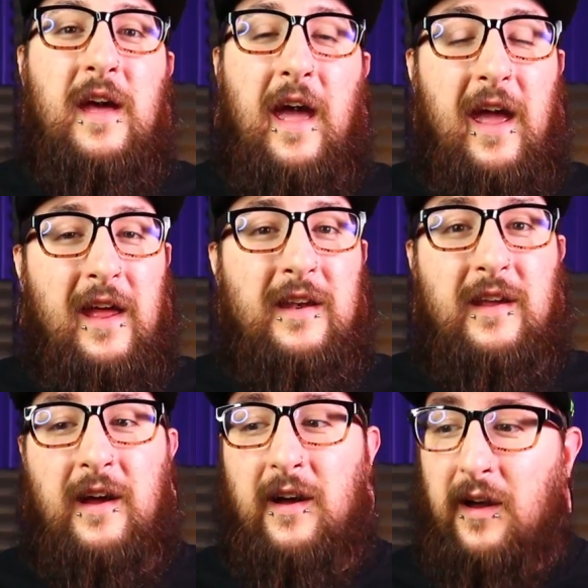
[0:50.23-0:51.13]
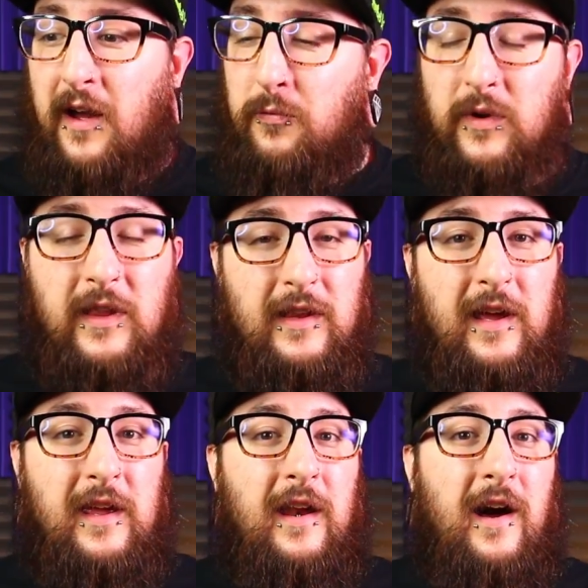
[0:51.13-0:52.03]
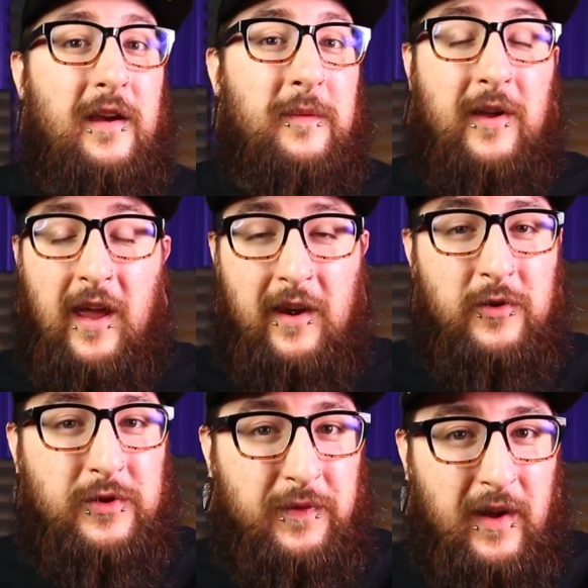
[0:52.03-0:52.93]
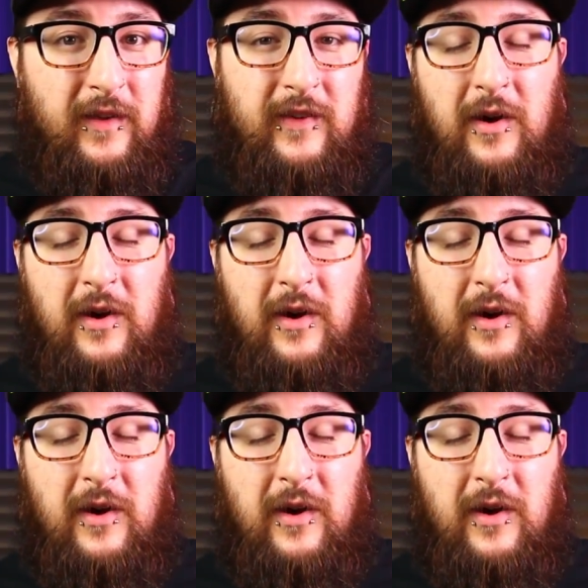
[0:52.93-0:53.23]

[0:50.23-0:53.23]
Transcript: and uh, I really like it on a mechanical device.